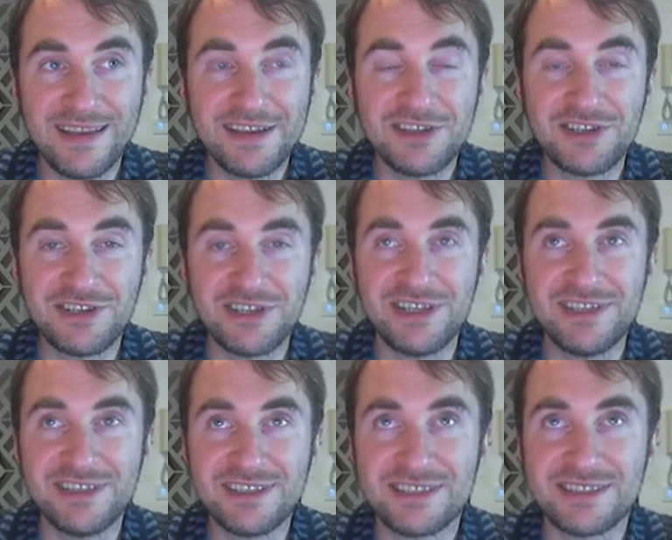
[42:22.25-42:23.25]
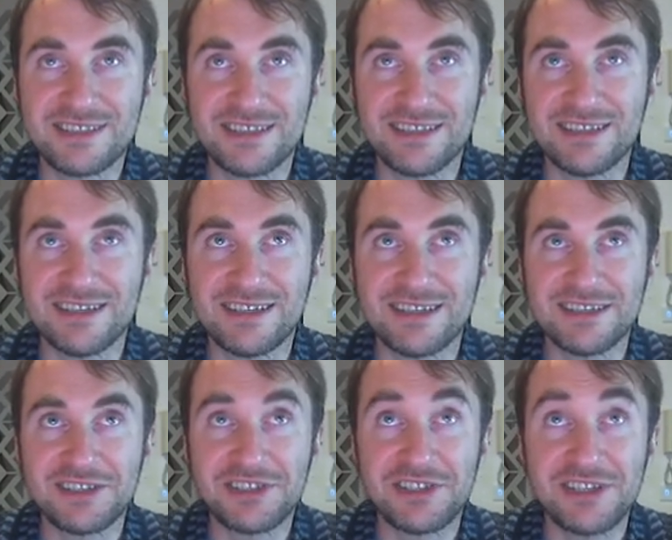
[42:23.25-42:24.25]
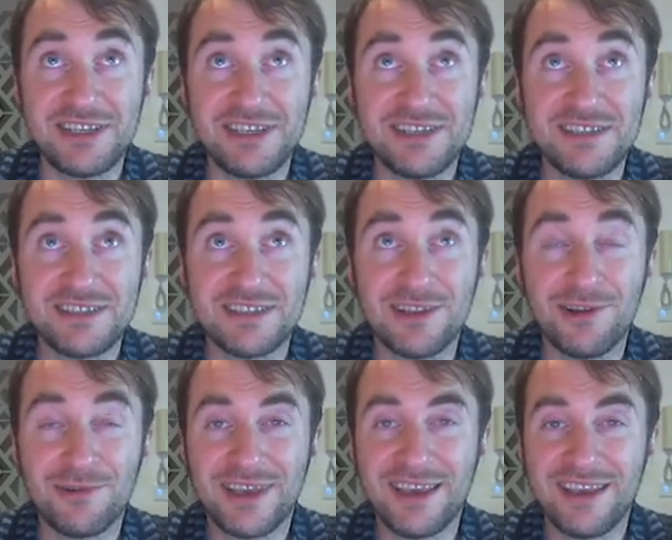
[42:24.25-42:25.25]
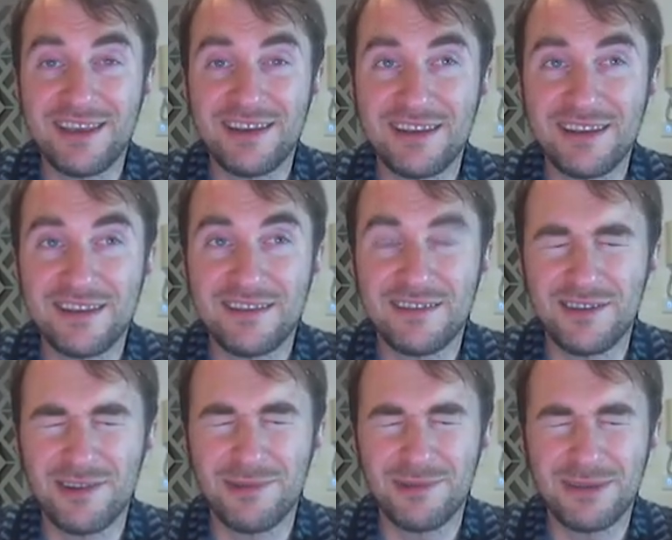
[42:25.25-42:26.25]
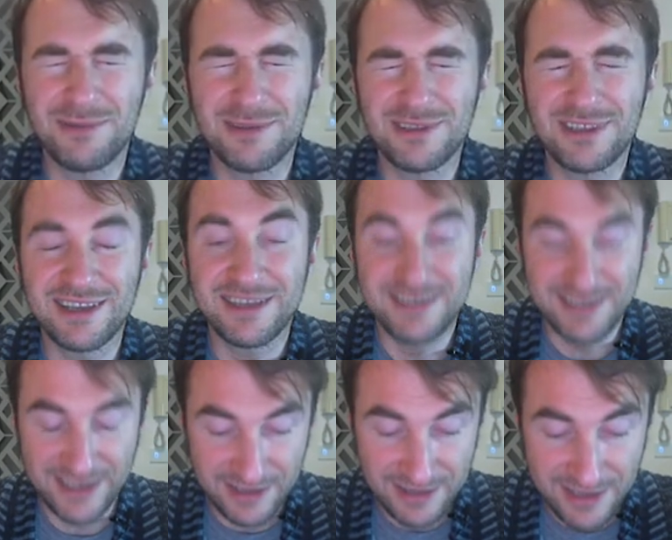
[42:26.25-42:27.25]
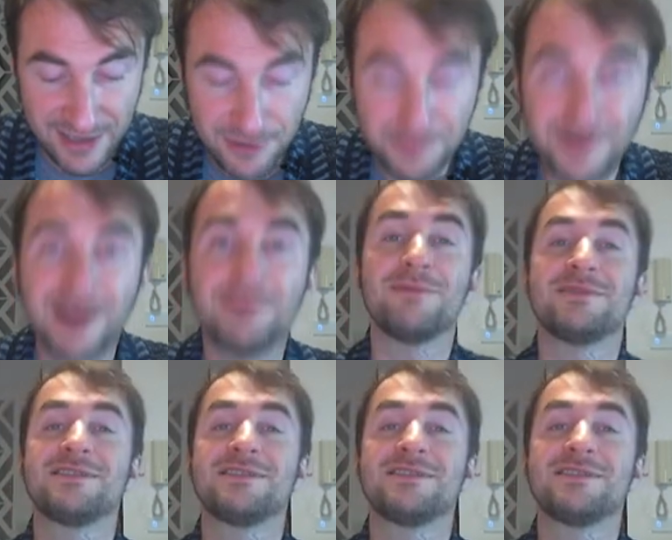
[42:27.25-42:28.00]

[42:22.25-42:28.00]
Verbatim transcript: she's located, no, wait, what was I gonna say? The other problem is